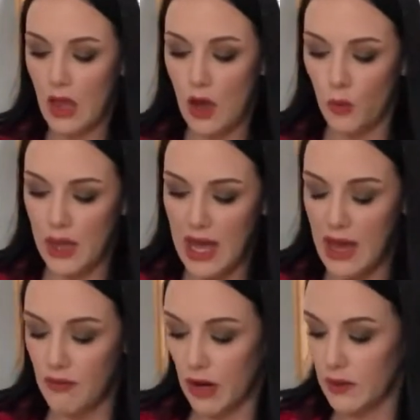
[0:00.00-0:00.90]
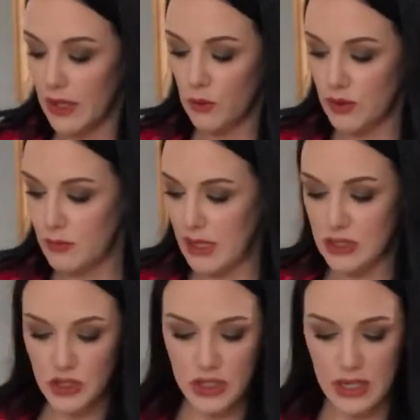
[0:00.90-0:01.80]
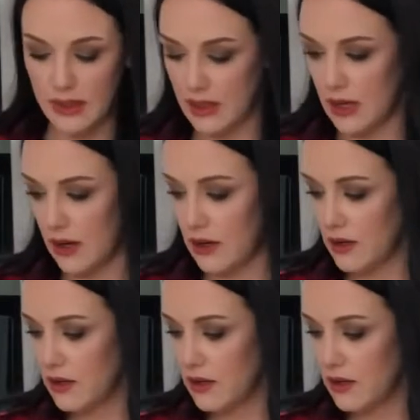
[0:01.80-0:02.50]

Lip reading: We have our liquid mixture in there.